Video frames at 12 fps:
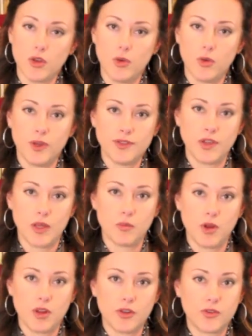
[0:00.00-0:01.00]
who is a
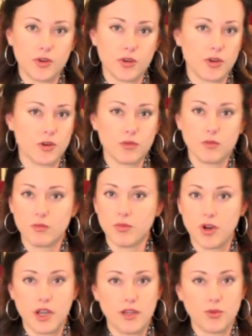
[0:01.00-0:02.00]
Pulitzer
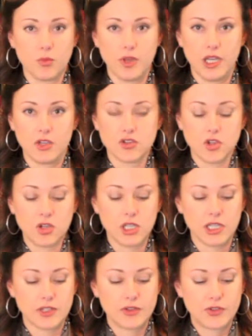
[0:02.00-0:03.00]
Prize-winning
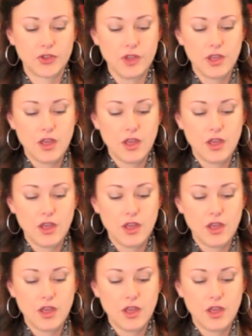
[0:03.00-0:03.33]
journalist